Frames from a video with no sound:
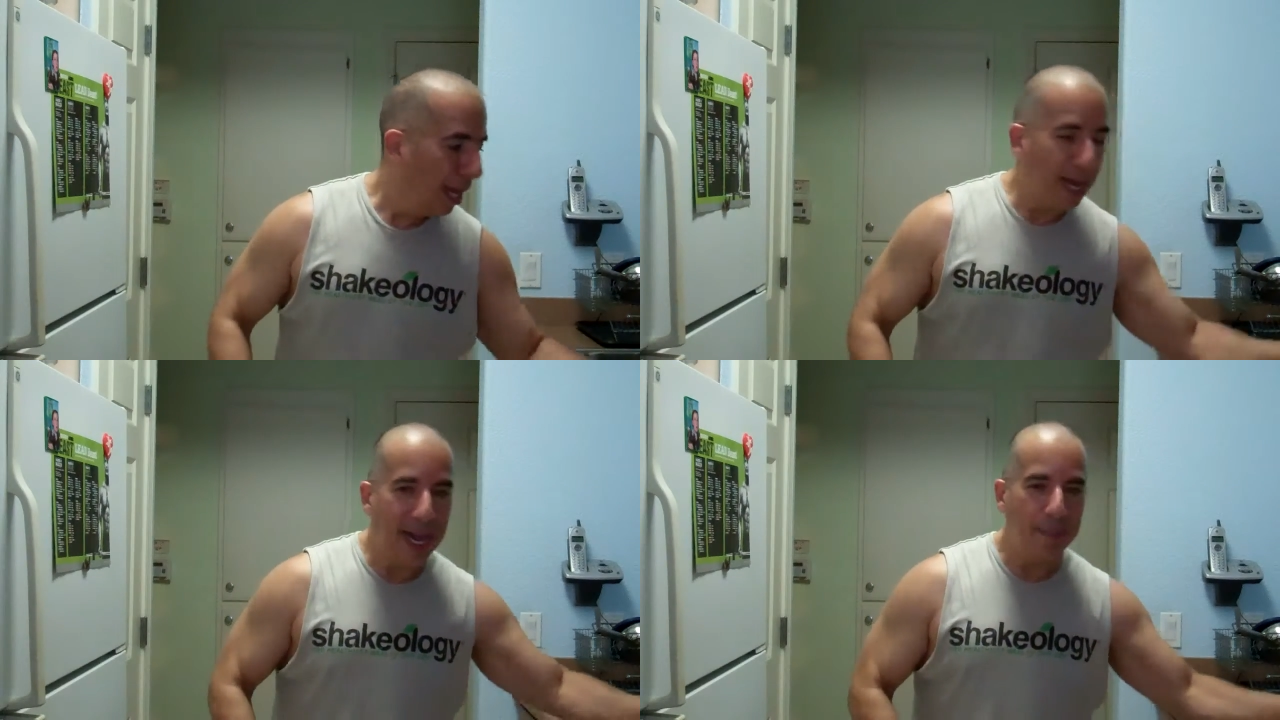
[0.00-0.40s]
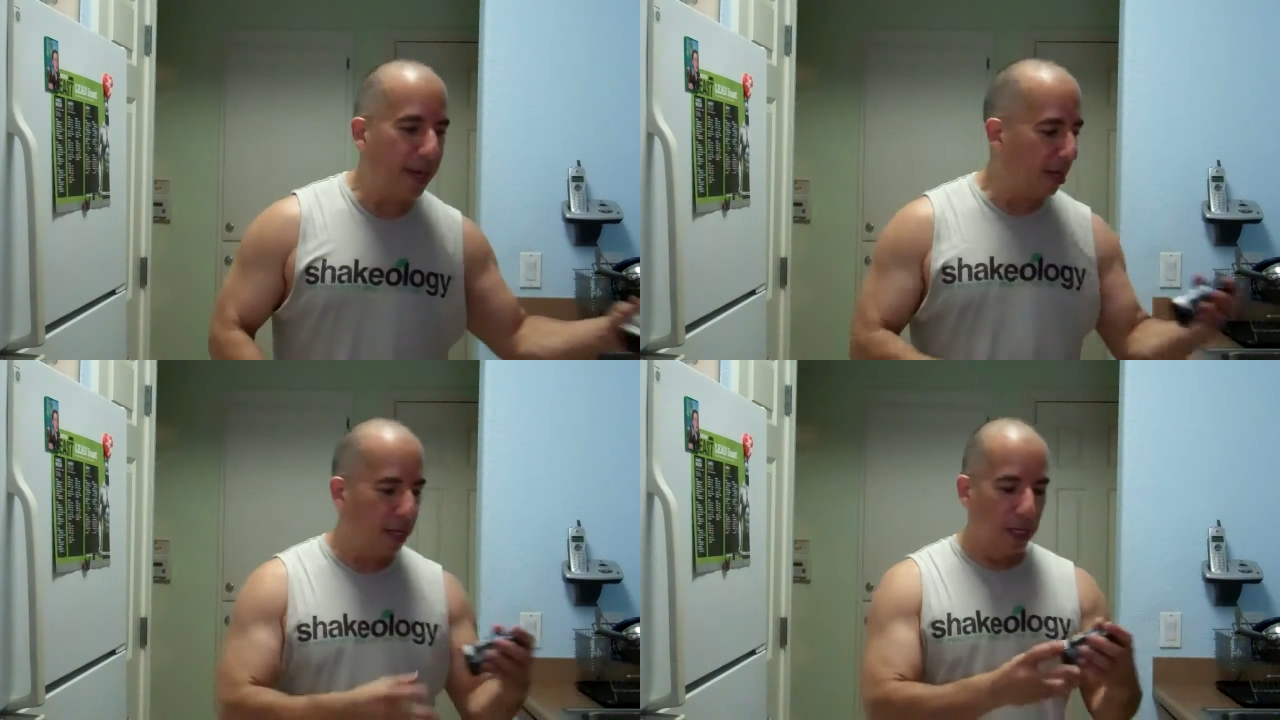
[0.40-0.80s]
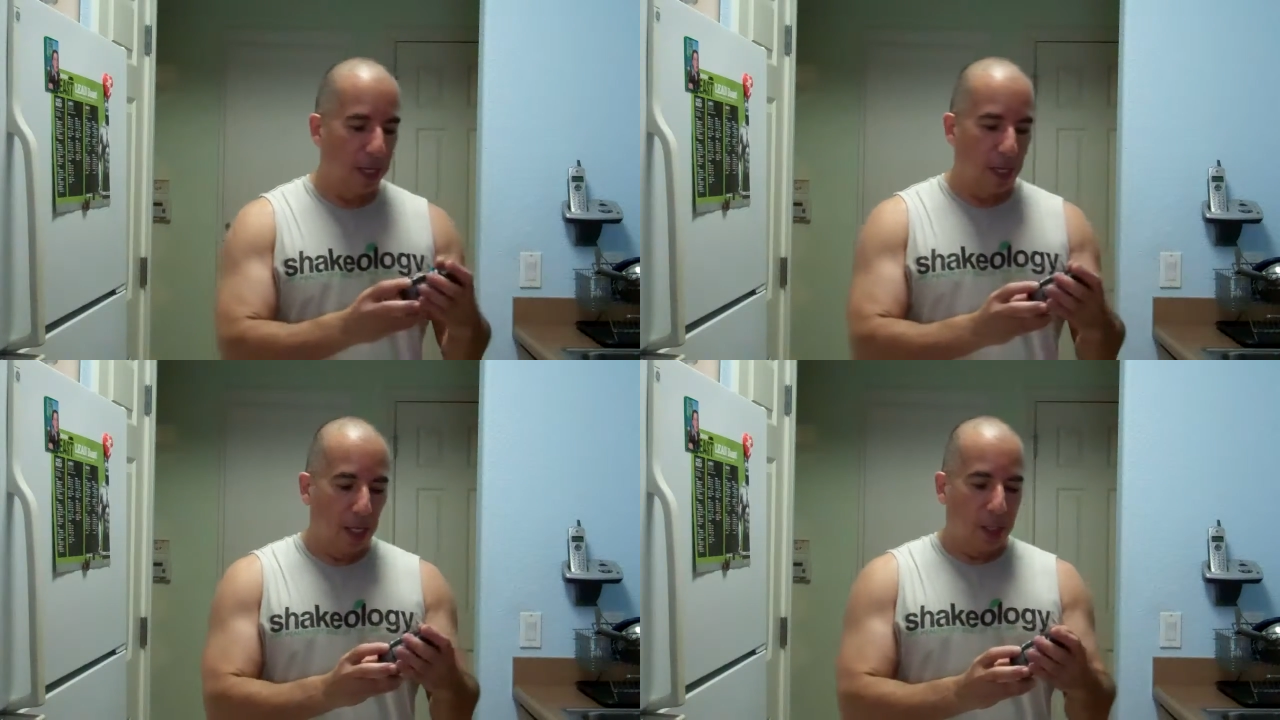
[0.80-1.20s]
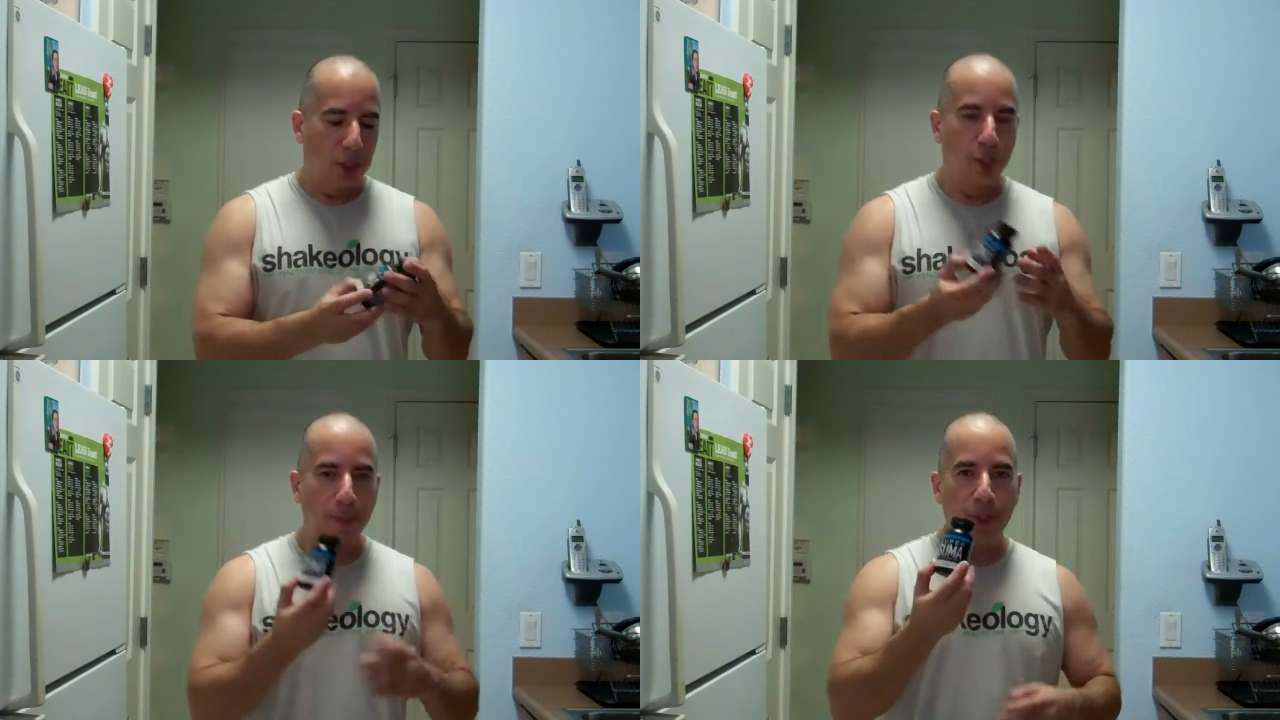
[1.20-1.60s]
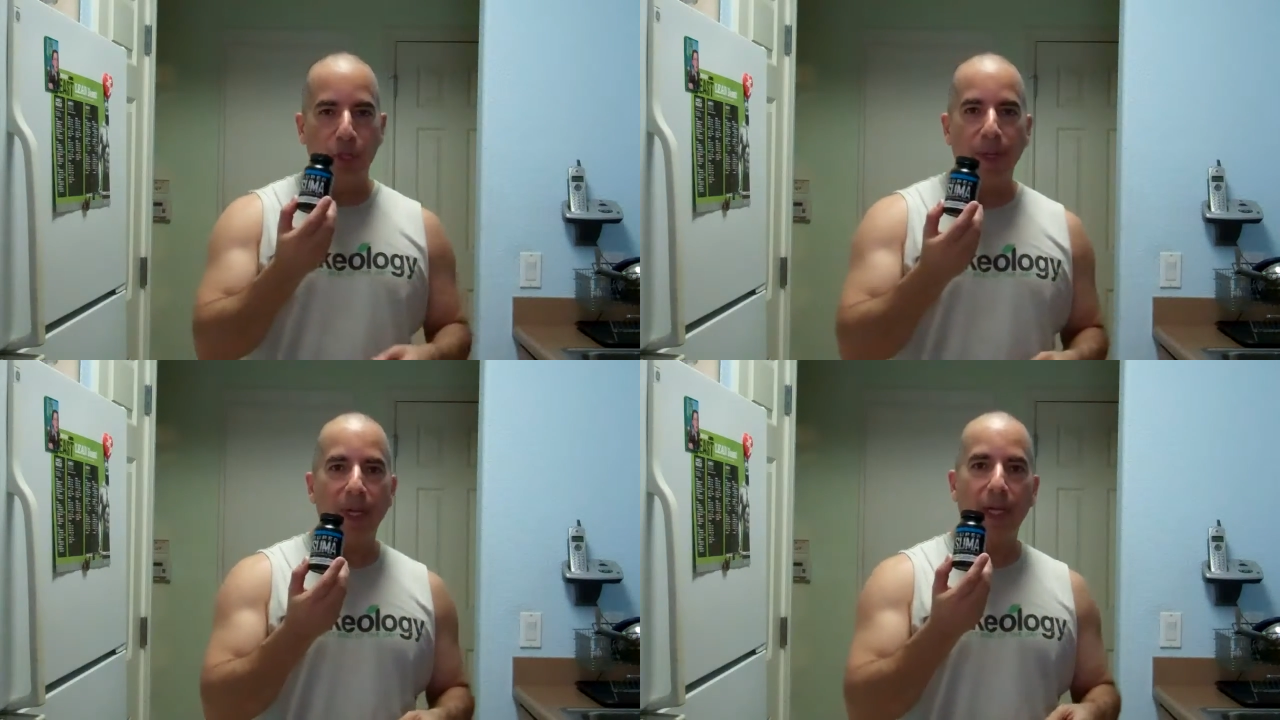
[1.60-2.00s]
and I had my Super
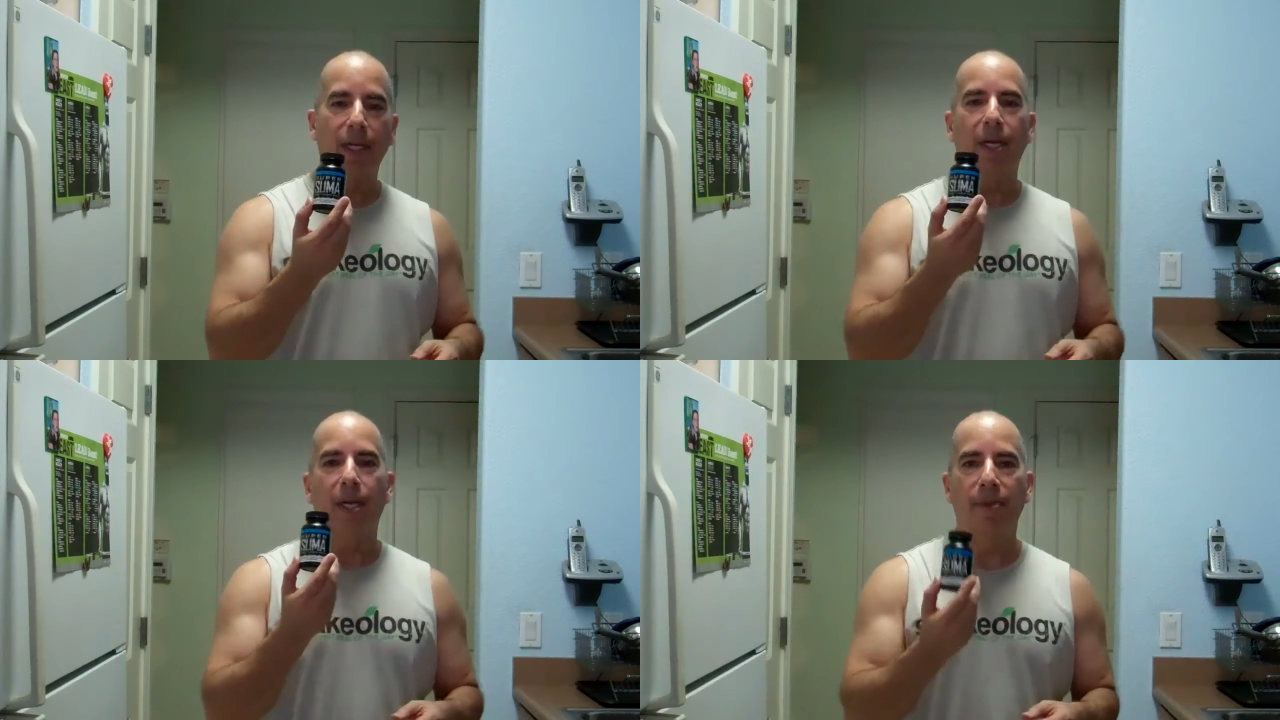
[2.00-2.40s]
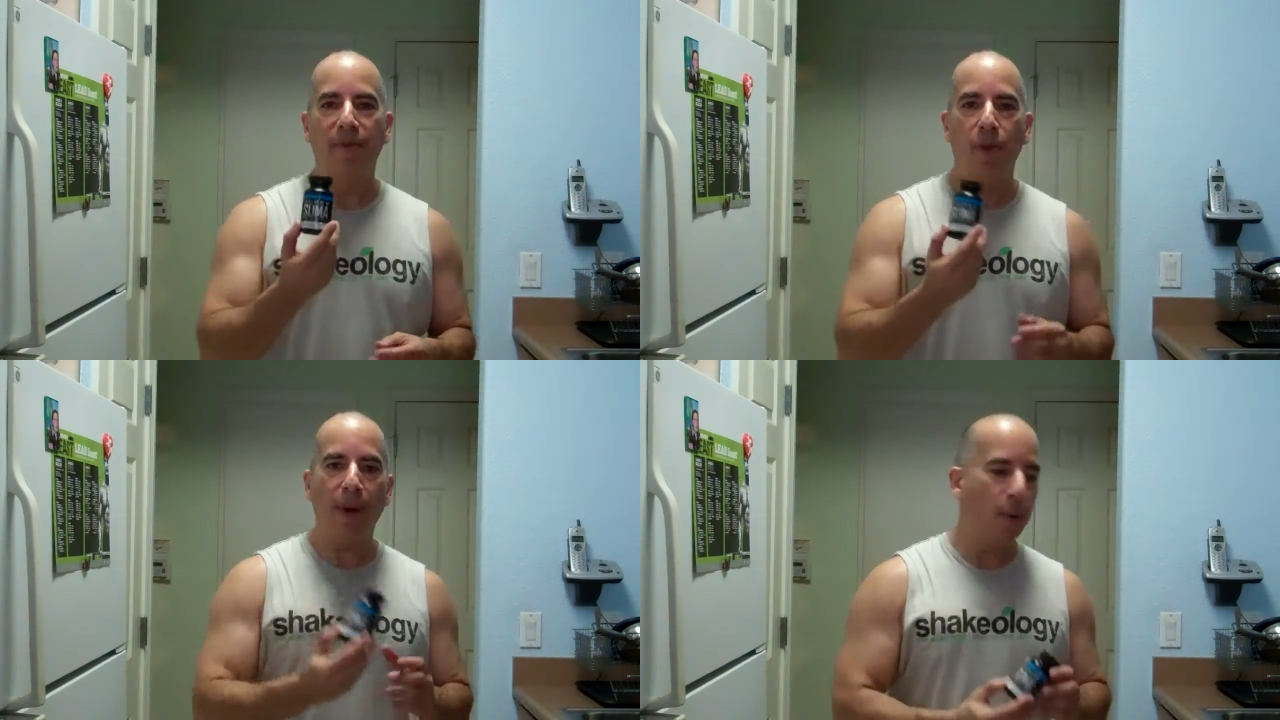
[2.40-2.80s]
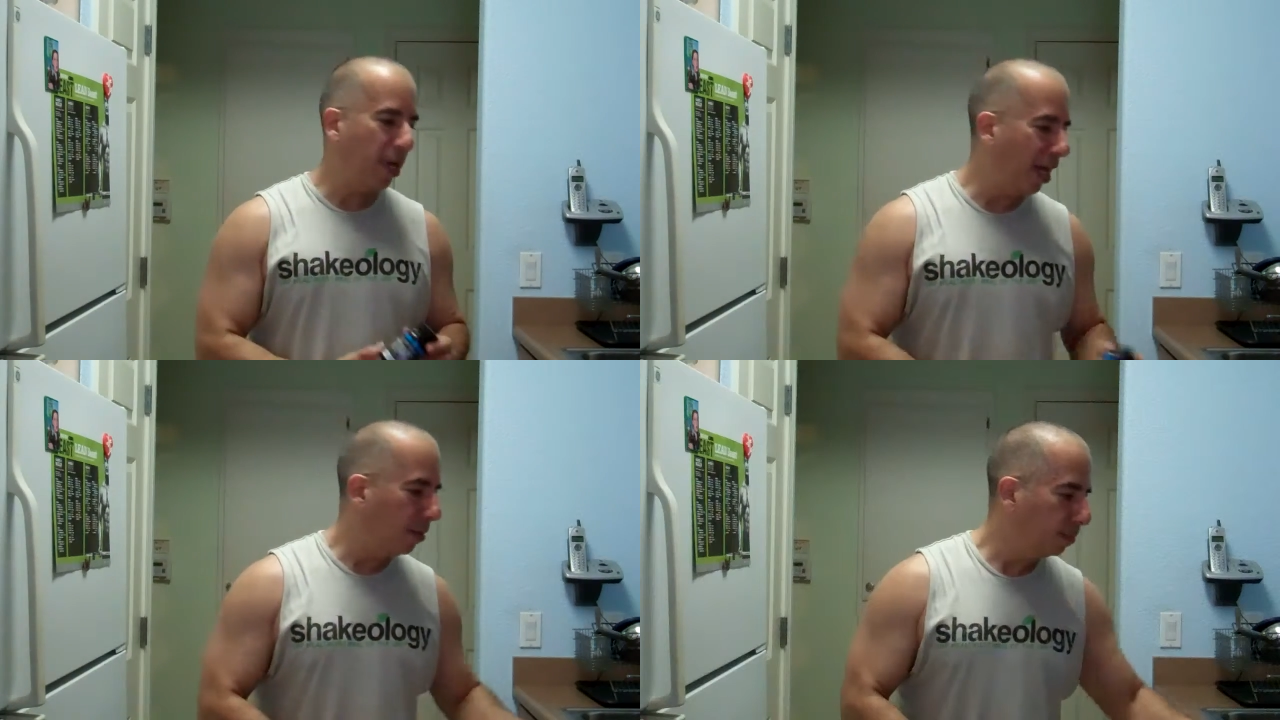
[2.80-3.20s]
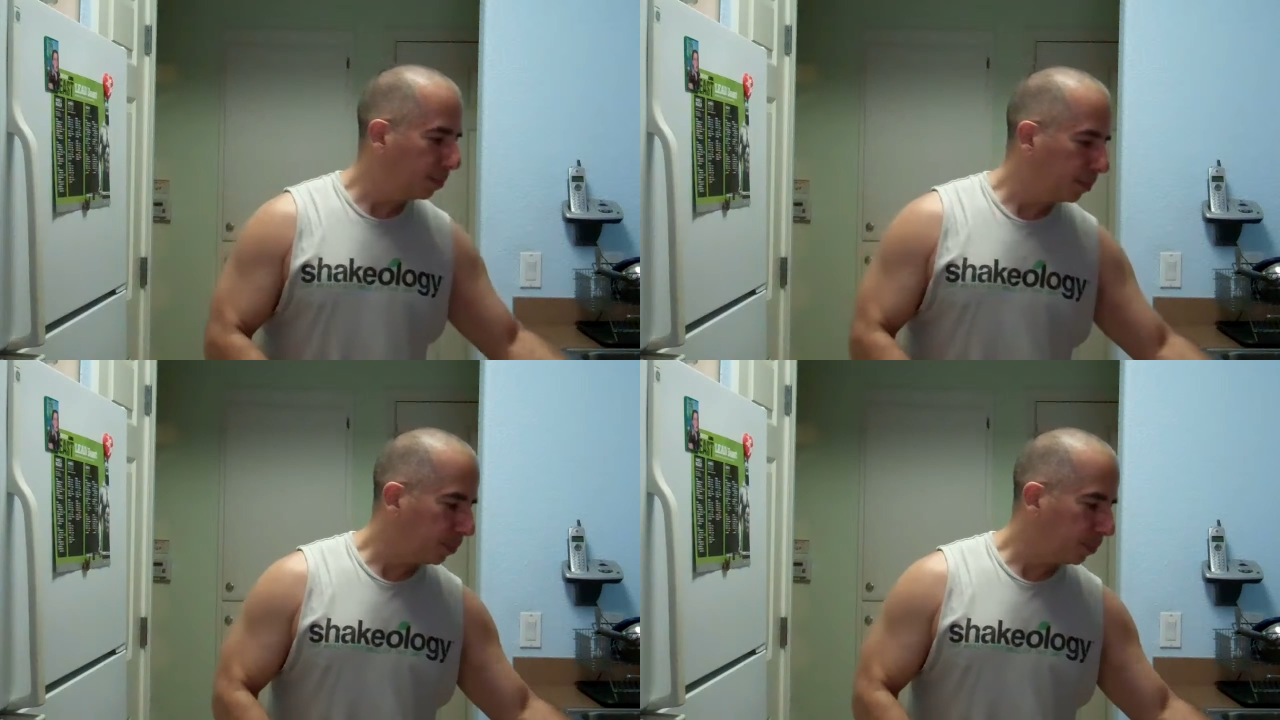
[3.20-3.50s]
Surge before my workout,